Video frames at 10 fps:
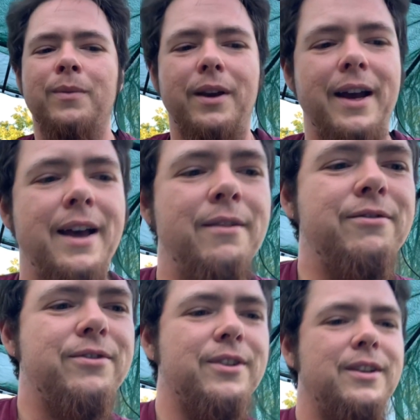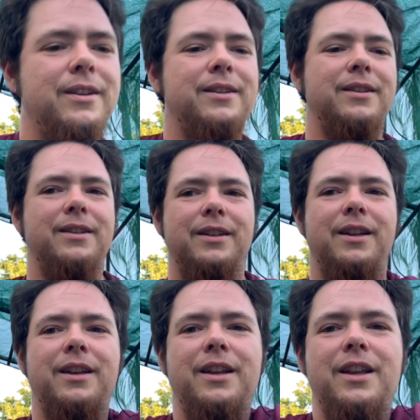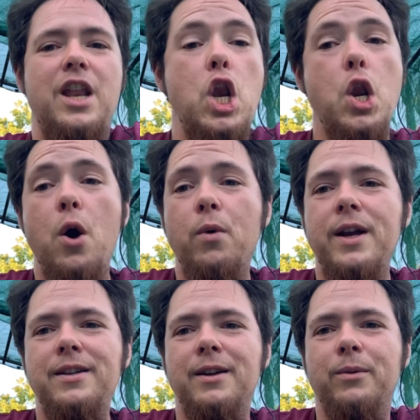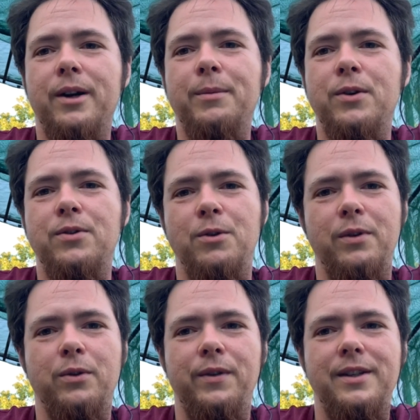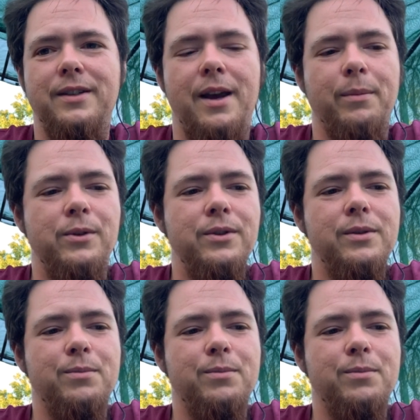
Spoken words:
I have no idea what I'm going to do with all these samples.